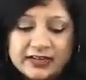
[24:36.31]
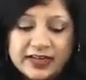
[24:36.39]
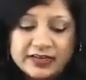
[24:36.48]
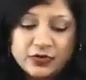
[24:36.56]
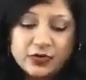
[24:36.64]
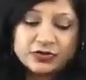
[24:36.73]

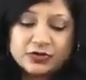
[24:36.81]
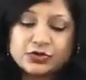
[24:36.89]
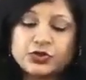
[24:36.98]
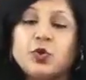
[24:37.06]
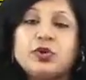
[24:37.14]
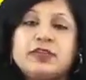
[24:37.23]
then you are
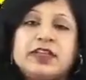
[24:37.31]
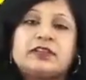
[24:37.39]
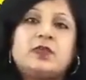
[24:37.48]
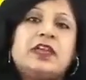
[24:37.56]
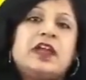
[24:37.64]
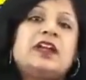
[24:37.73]
sure that
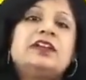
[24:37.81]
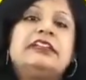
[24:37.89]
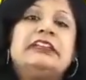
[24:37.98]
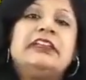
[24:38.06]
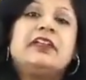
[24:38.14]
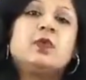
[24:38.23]
we are
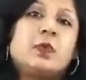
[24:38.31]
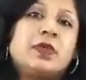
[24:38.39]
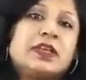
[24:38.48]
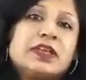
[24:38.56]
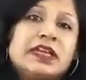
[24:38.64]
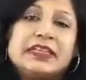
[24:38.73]
dealing with
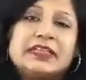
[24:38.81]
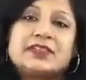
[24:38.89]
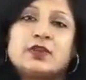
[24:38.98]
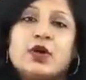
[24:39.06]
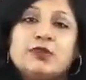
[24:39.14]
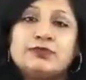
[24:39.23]
a case
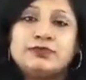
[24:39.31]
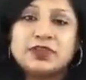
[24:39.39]
of